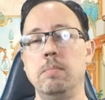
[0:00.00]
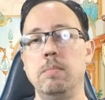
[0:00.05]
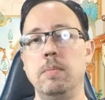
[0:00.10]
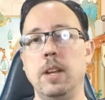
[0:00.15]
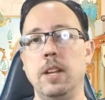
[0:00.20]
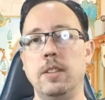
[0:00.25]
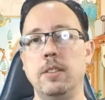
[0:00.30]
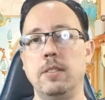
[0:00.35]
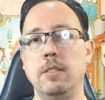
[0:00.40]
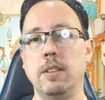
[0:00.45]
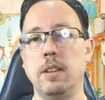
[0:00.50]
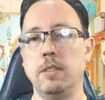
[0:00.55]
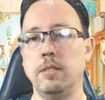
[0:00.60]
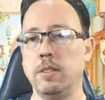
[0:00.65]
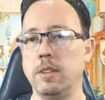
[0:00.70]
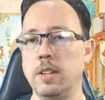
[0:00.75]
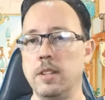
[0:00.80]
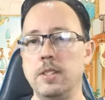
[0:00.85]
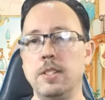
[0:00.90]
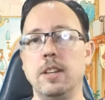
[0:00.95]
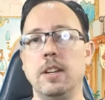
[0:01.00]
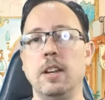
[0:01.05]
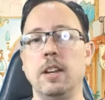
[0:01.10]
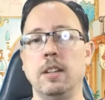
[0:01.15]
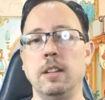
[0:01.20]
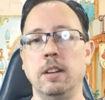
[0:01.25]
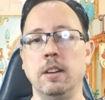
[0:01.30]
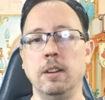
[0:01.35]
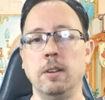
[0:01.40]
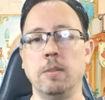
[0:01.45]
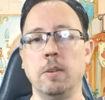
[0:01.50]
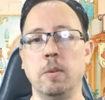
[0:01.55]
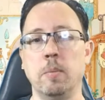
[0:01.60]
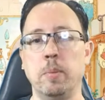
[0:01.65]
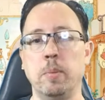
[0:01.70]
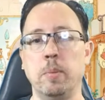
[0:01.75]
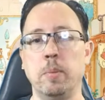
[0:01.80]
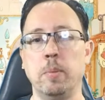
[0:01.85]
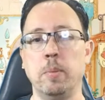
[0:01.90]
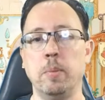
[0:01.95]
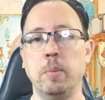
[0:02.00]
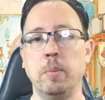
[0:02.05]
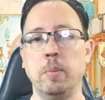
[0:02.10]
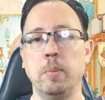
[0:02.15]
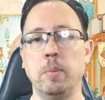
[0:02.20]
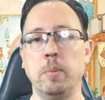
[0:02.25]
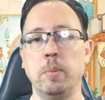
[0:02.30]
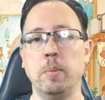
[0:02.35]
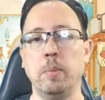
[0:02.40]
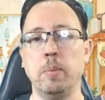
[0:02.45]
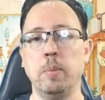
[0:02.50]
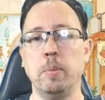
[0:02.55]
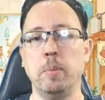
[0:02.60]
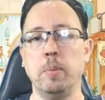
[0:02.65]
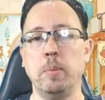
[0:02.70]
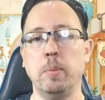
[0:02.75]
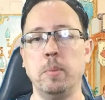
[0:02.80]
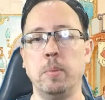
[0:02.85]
It's listed on there. You want to pick the weird one.